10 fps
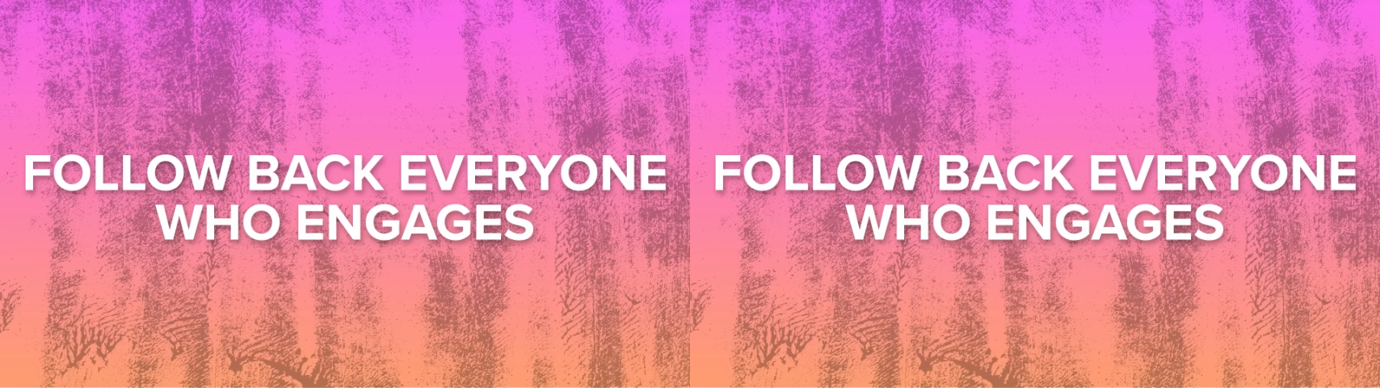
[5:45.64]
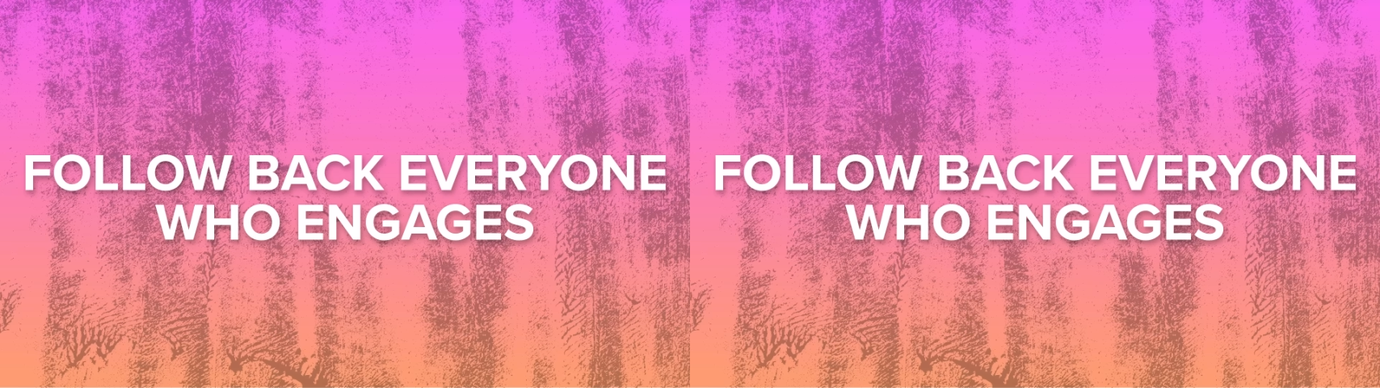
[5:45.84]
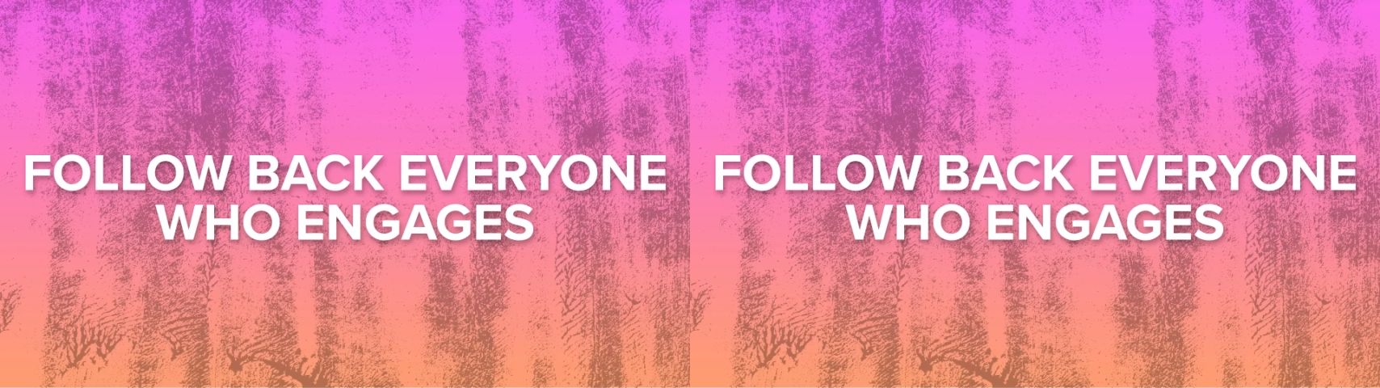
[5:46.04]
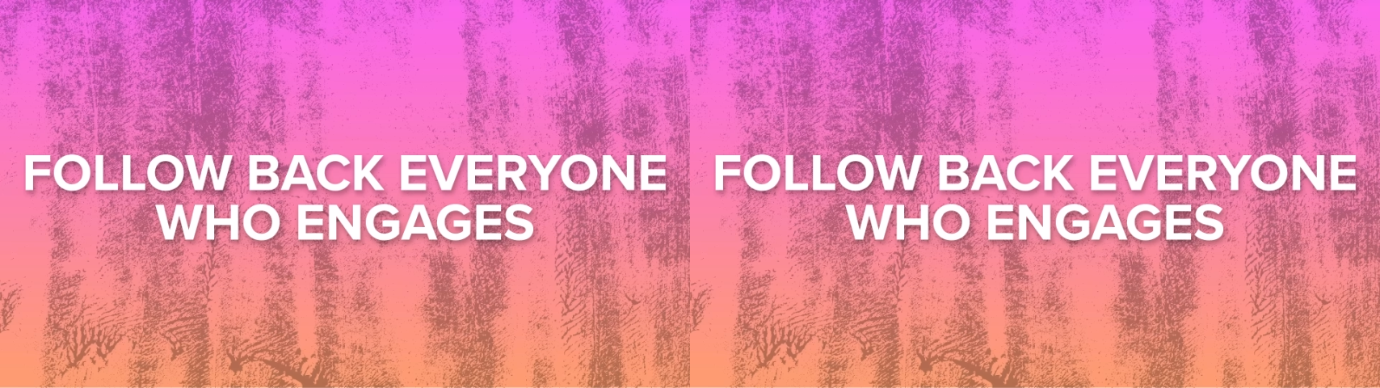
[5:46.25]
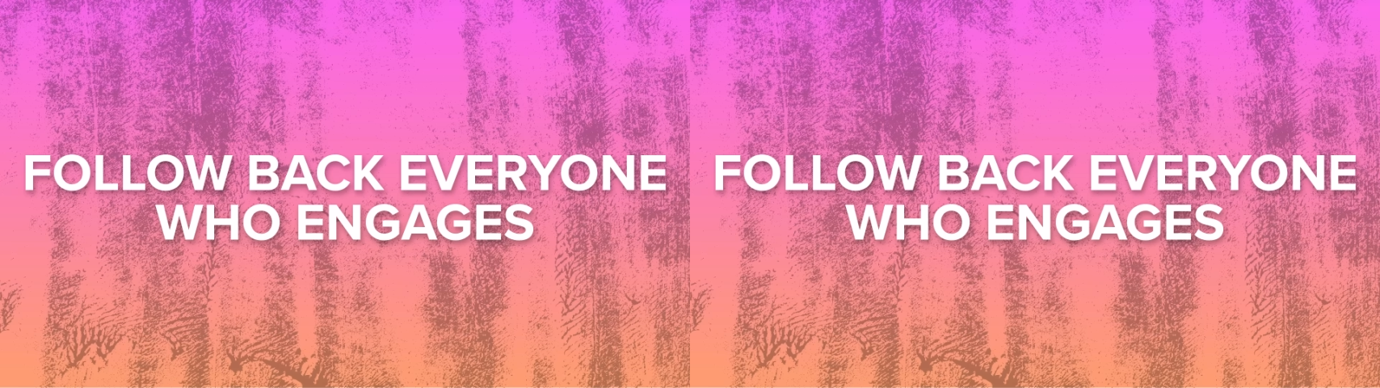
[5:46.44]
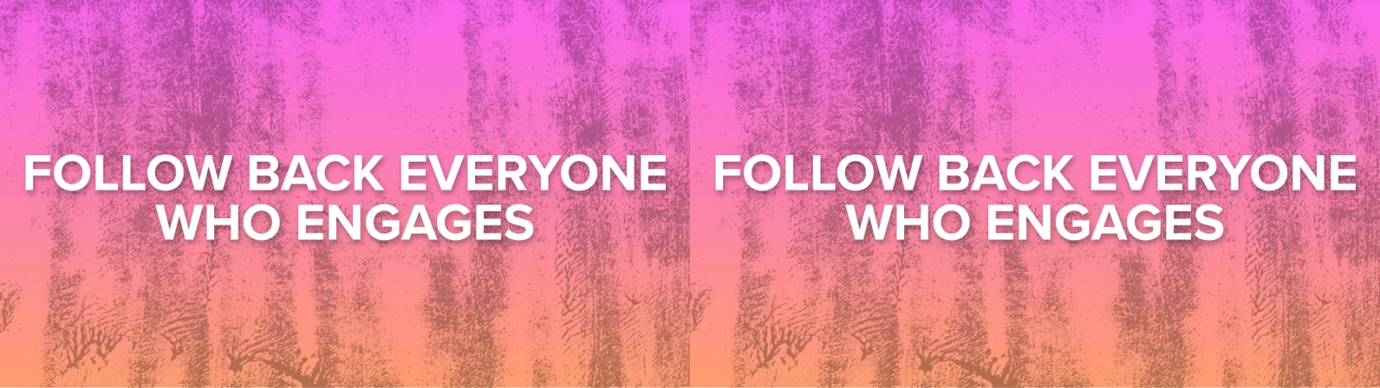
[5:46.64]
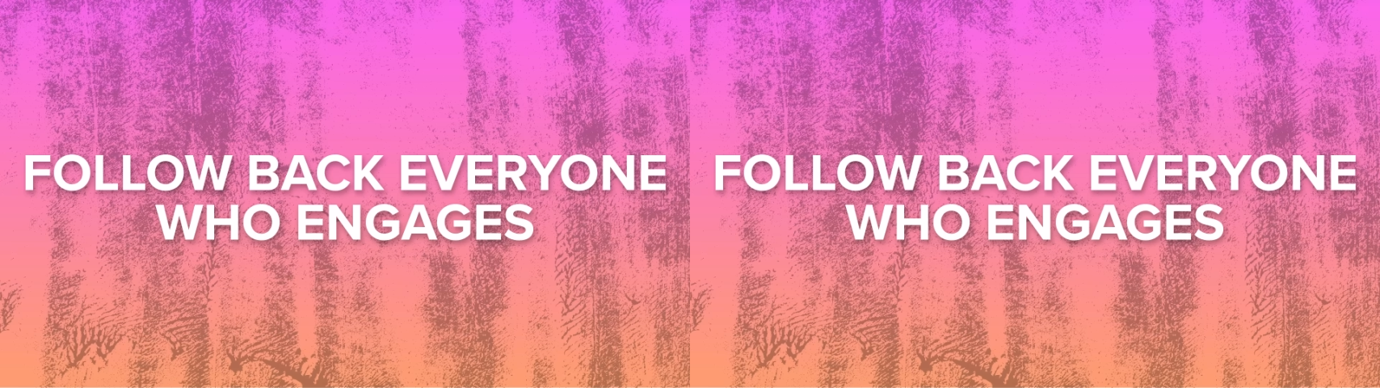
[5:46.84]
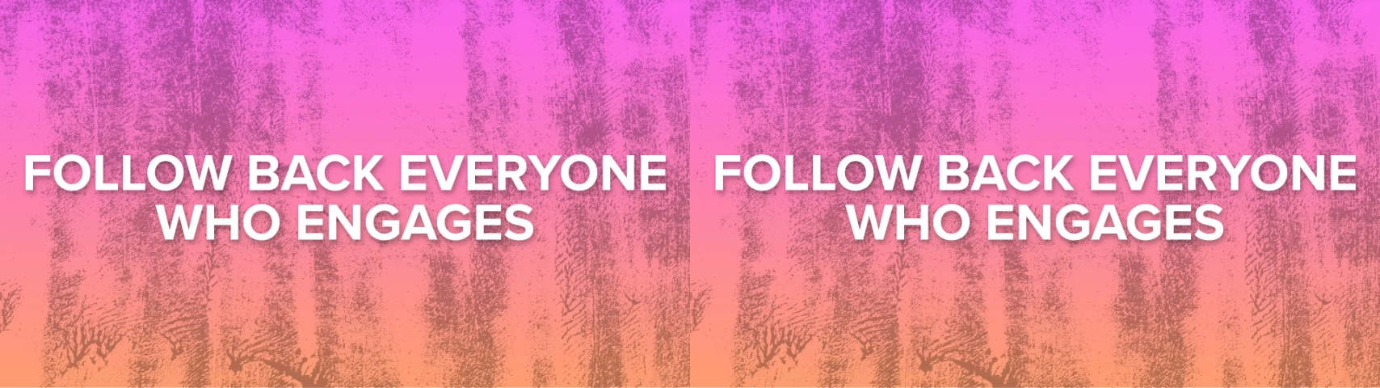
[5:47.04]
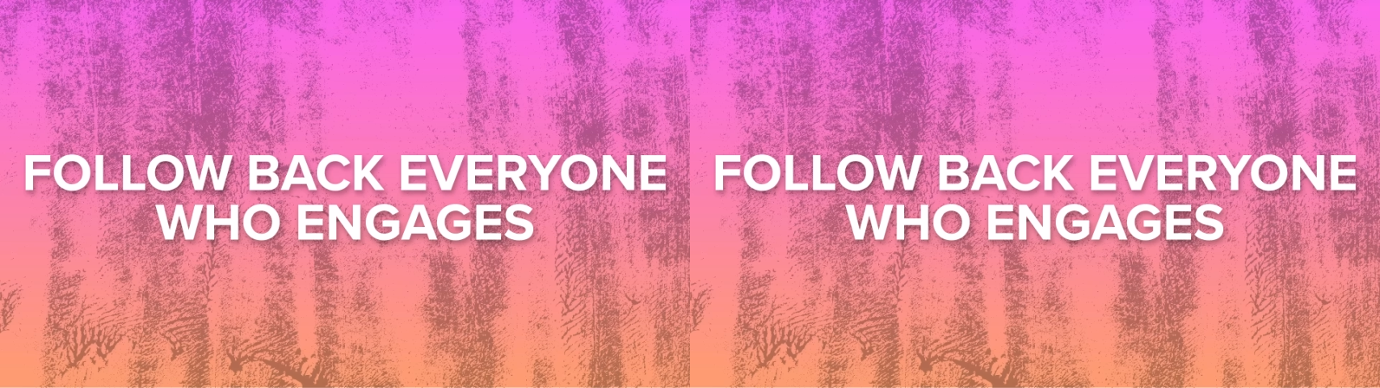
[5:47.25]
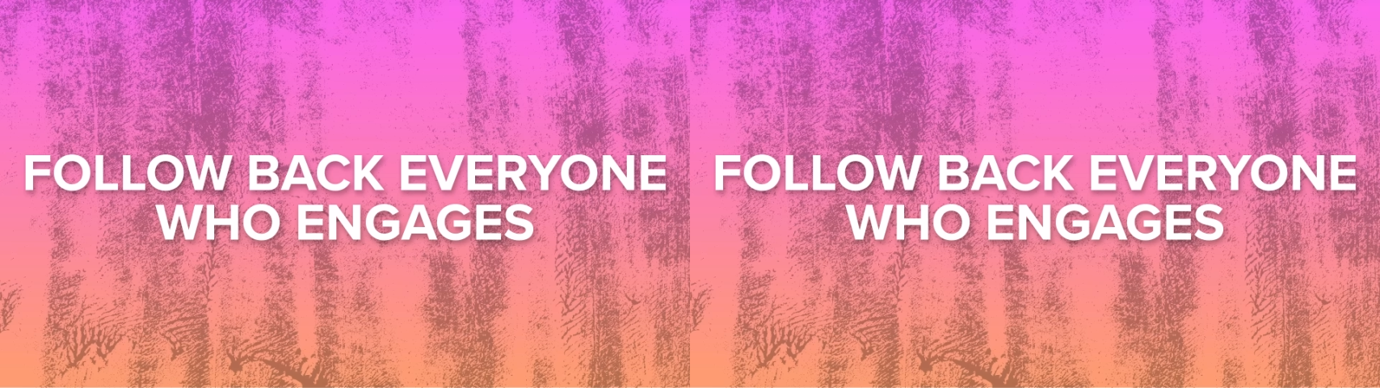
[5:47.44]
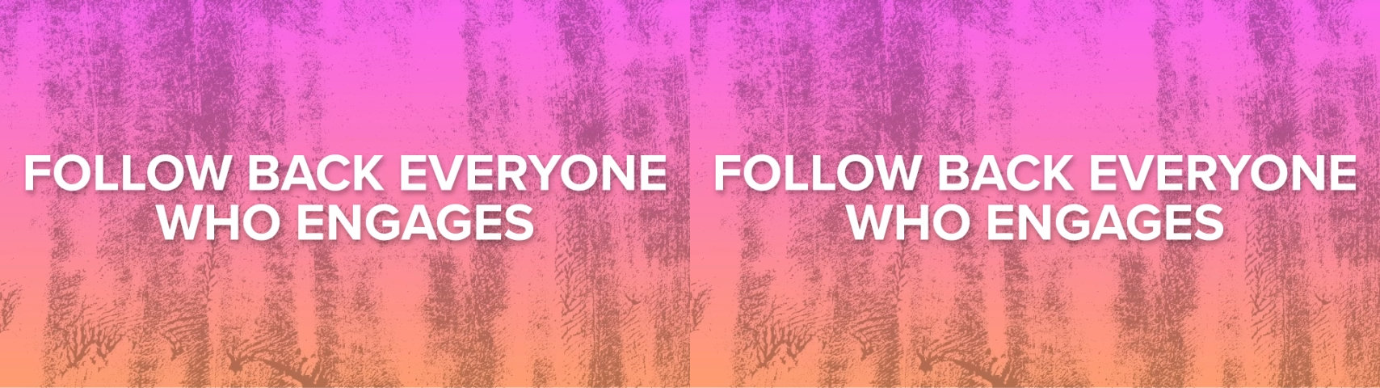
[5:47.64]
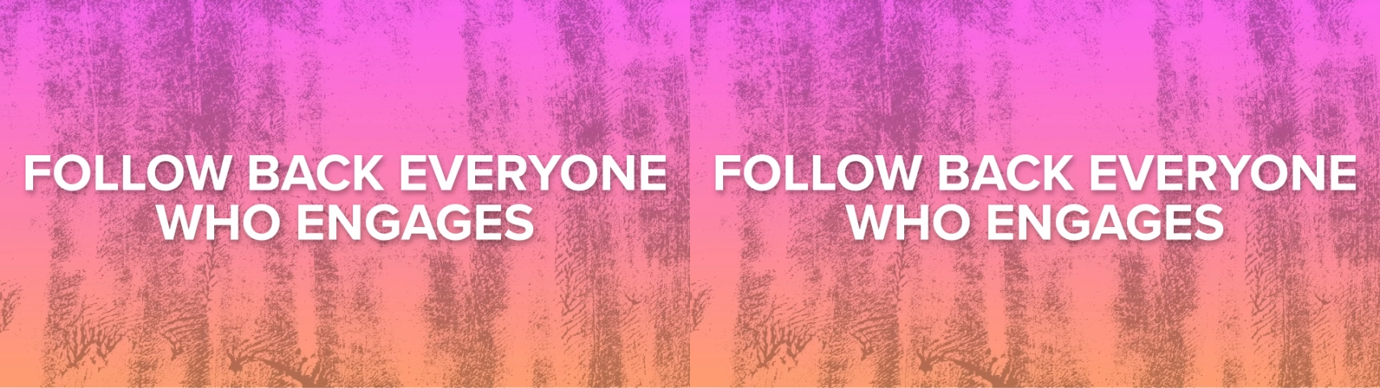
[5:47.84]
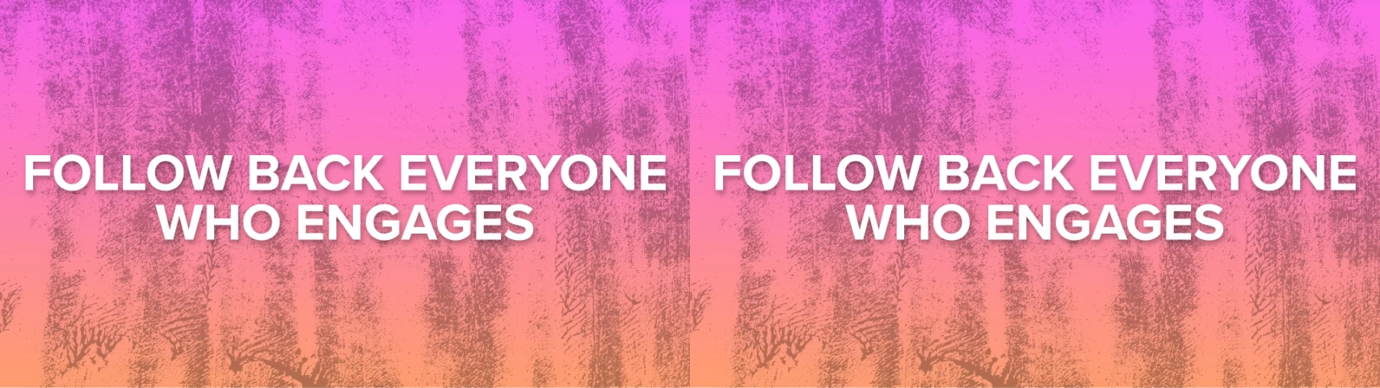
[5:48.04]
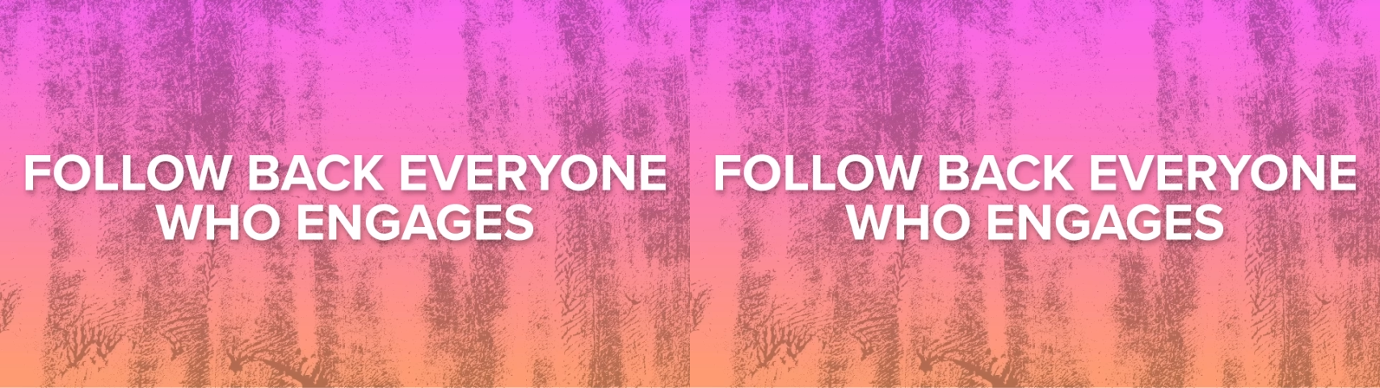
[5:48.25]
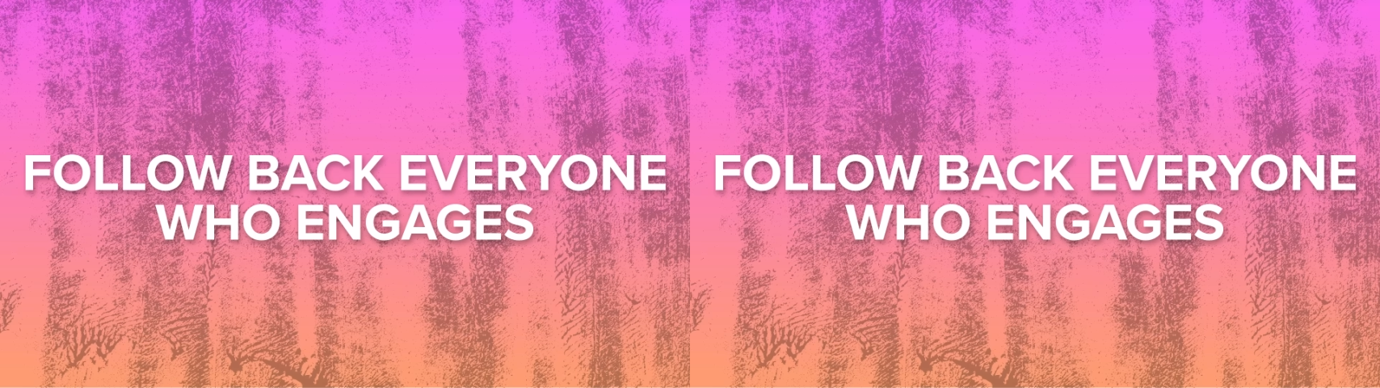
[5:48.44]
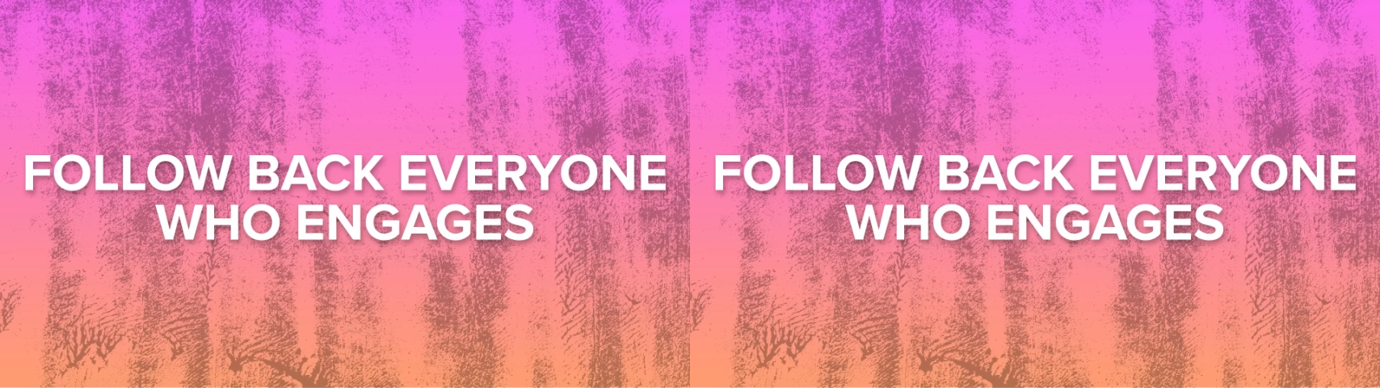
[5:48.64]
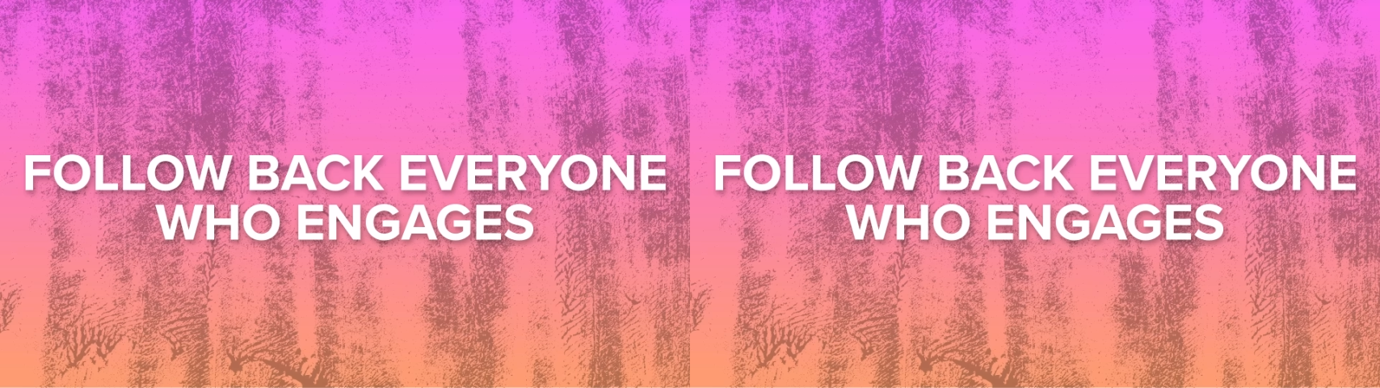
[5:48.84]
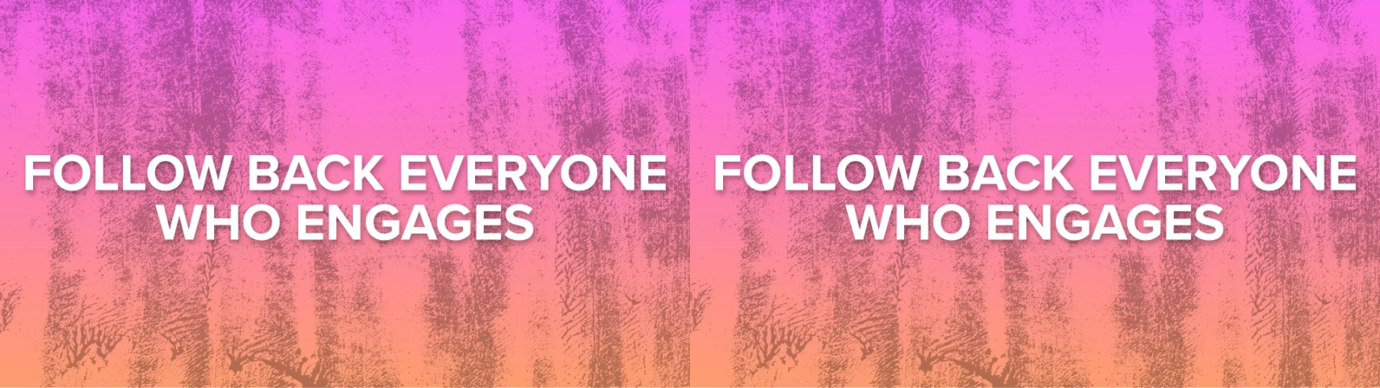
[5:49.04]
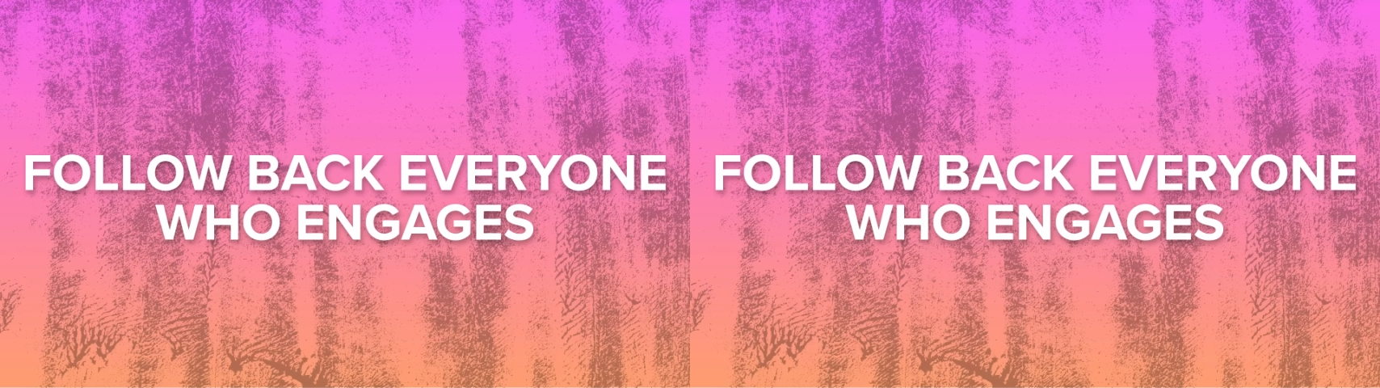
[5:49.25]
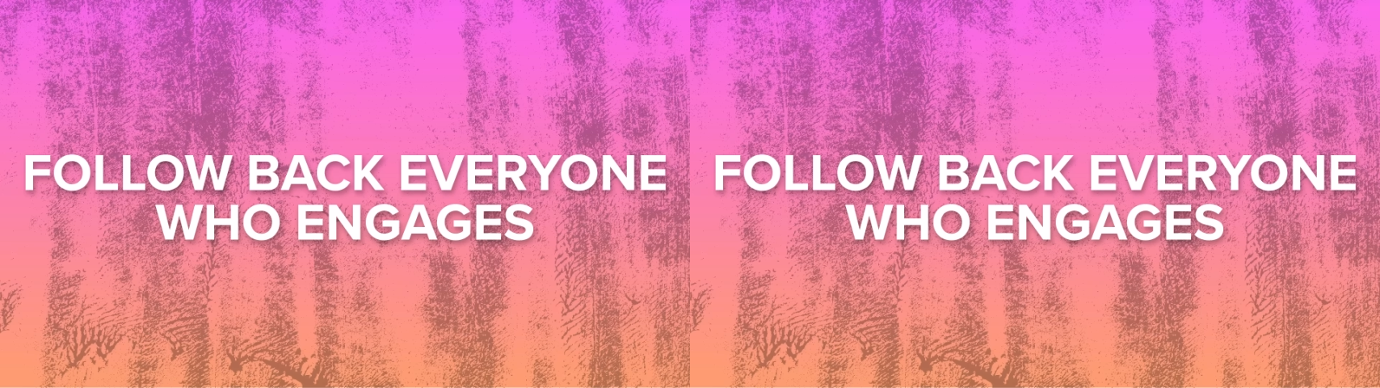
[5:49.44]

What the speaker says: (no speaker visible)